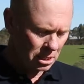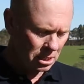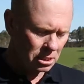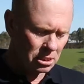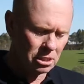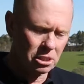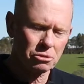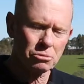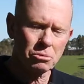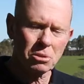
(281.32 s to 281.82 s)

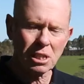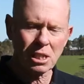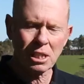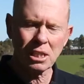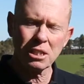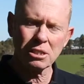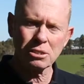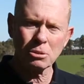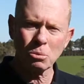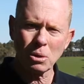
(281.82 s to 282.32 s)
This
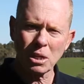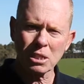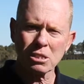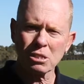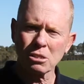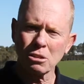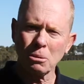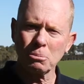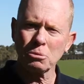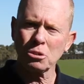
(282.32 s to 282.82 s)
really is a
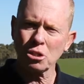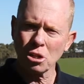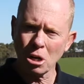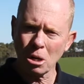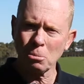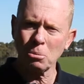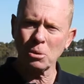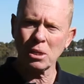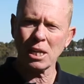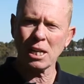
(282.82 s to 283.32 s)
one-stop
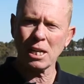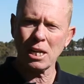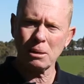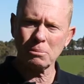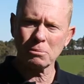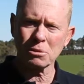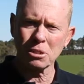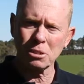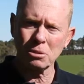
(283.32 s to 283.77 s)
shop when it comes